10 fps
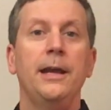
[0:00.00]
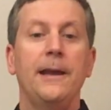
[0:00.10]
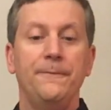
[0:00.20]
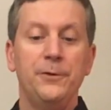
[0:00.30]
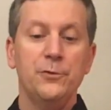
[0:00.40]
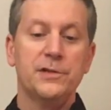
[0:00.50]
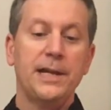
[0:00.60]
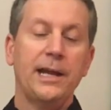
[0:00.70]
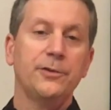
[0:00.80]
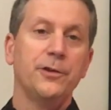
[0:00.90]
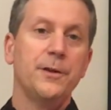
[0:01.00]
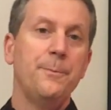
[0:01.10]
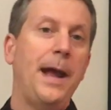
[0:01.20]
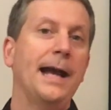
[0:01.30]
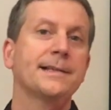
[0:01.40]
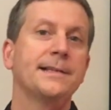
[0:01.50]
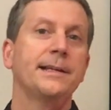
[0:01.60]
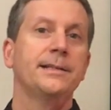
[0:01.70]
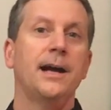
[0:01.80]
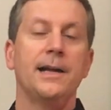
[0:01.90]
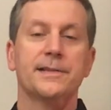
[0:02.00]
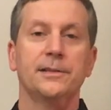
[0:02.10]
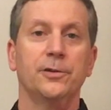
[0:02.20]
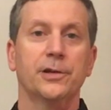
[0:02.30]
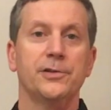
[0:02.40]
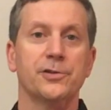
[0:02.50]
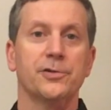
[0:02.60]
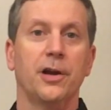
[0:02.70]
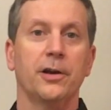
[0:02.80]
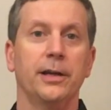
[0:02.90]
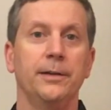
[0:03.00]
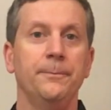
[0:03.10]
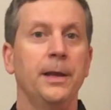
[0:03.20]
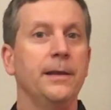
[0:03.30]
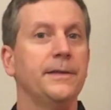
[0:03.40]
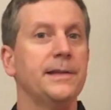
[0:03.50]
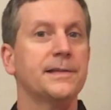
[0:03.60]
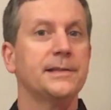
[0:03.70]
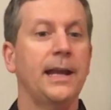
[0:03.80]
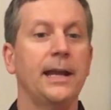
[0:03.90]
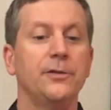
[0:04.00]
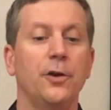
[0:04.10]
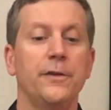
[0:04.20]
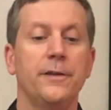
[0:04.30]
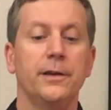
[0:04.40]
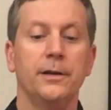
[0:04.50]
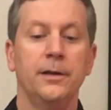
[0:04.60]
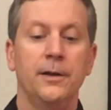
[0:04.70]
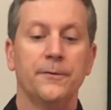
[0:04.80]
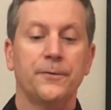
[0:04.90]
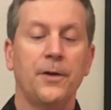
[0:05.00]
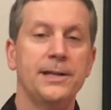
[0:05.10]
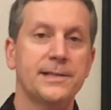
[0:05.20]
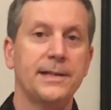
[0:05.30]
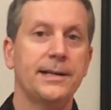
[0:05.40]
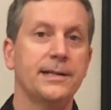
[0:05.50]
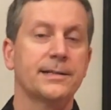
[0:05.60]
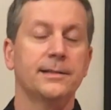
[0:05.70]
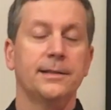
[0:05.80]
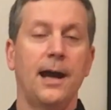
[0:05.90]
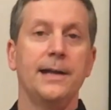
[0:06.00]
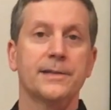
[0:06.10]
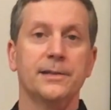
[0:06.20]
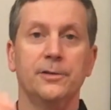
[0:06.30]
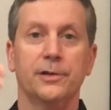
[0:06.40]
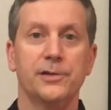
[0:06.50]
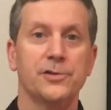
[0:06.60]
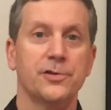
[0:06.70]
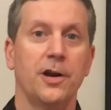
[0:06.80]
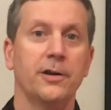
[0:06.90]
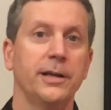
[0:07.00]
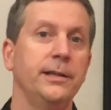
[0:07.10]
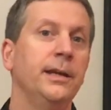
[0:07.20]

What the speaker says: if you stand on the back set of dots and look at your target, then stand on the front set of dots and look at your target,